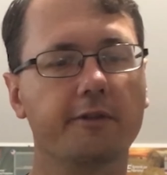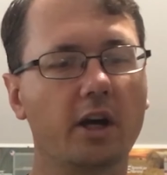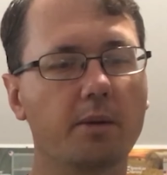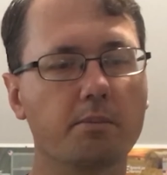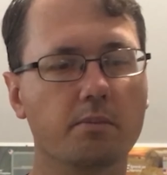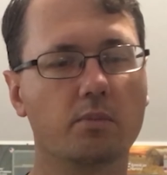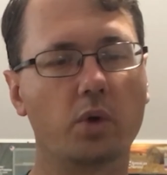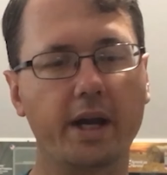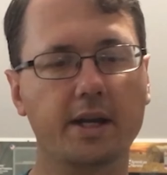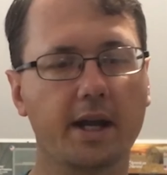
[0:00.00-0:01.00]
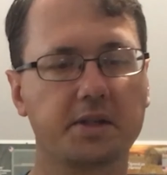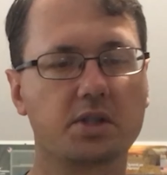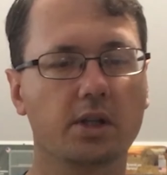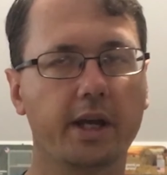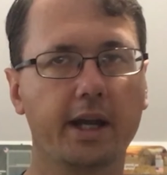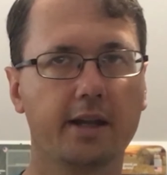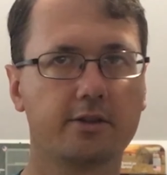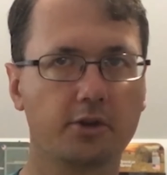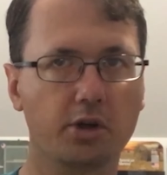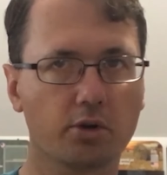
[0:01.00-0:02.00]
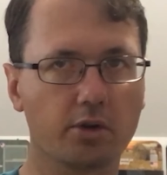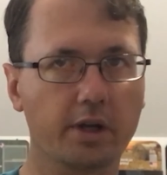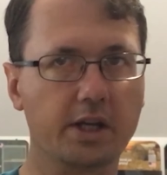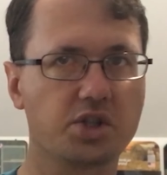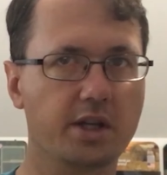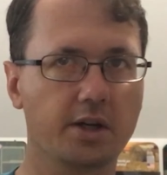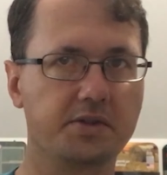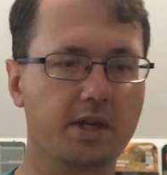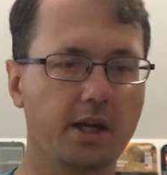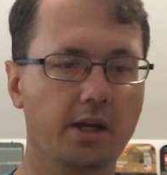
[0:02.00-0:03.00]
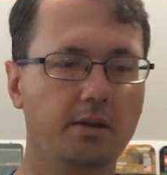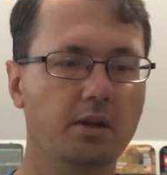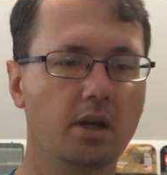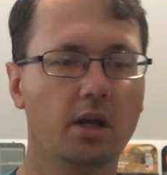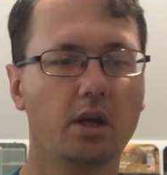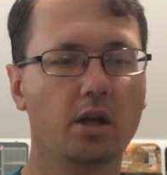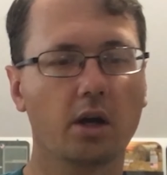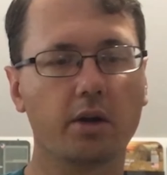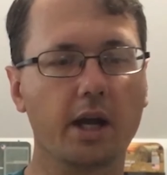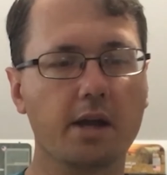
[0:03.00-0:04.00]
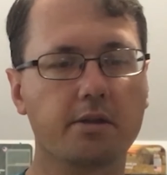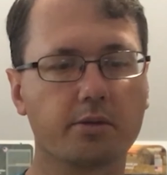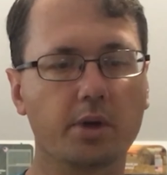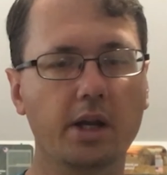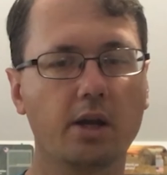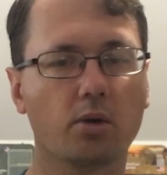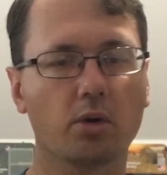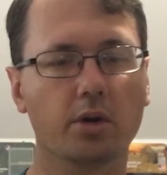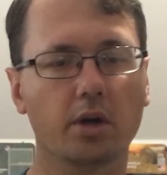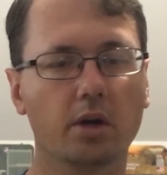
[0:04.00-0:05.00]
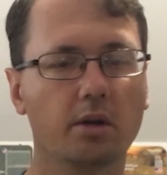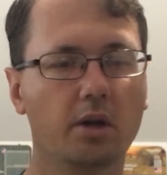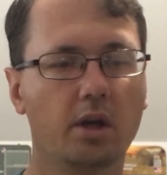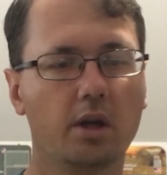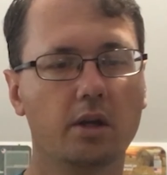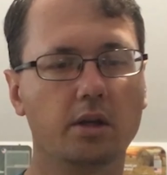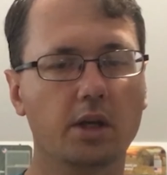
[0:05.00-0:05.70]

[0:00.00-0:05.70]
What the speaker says: if I'm right next to like 3/4 inch, then I'll say, okay, 3/4,